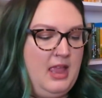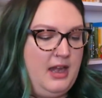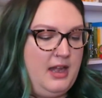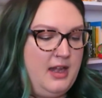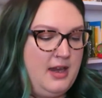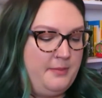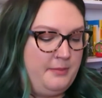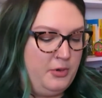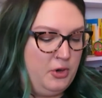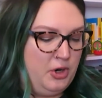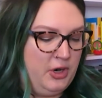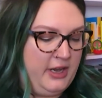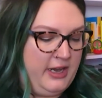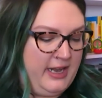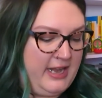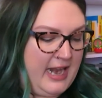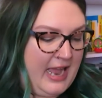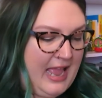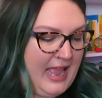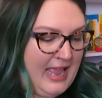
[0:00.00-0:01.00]
Number
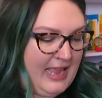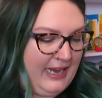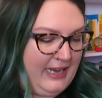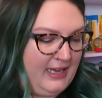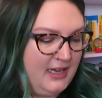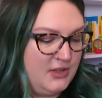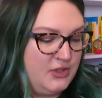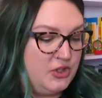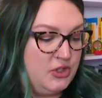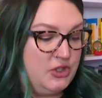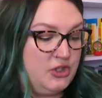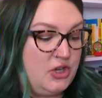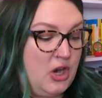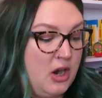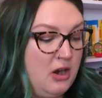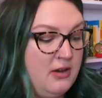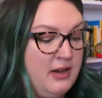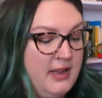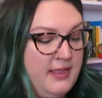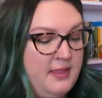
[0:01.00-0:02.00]
9,
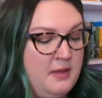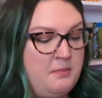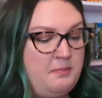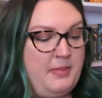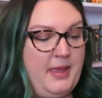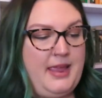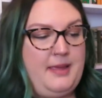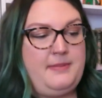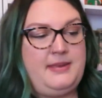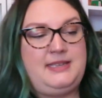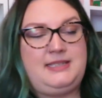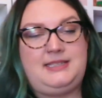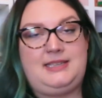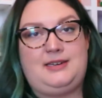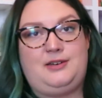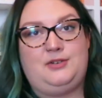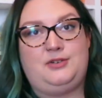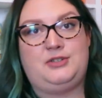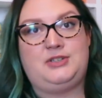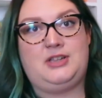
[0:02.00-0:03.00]
Starring the
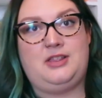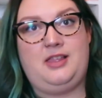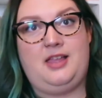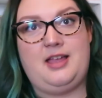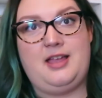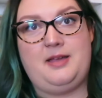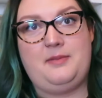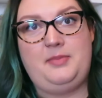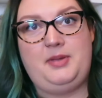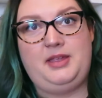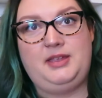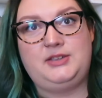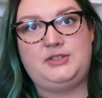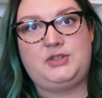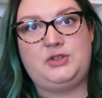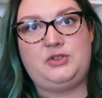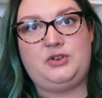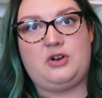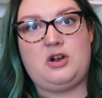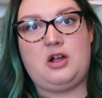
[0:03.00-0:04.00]
Babysitter's Club.
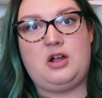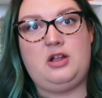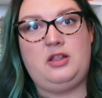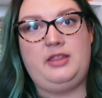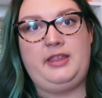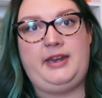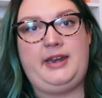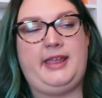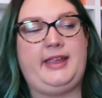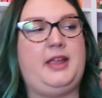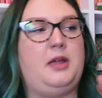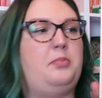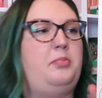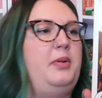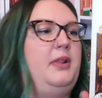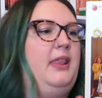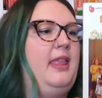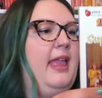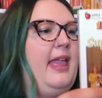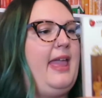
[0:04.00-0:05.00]
So they're all in like a
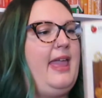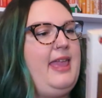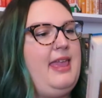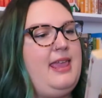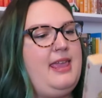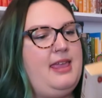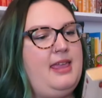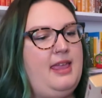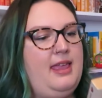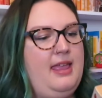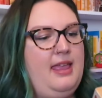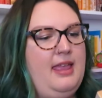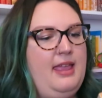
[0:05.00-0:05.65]
play.